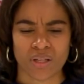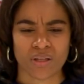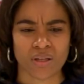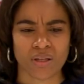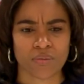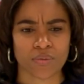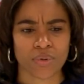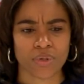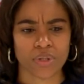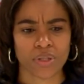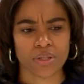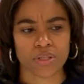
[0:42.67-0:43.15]
Yeah,
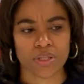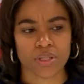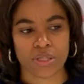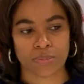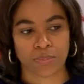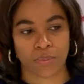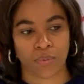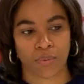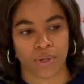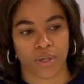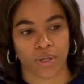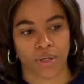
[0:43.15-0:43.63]
really
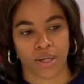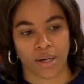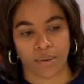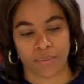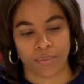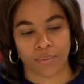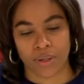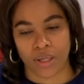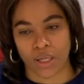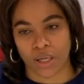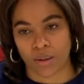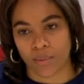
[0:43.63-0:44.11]
disappointed in how
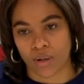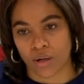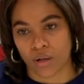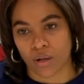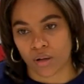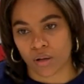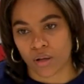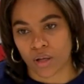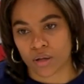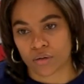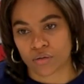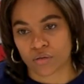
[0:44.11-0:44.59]
we came out of
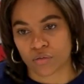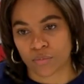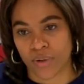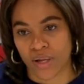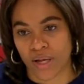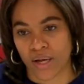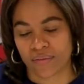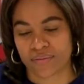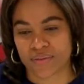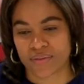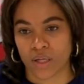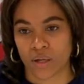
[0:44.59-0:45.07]
the locker room at
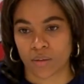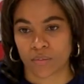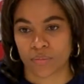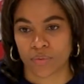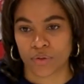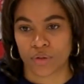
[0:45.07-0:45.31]
halftime.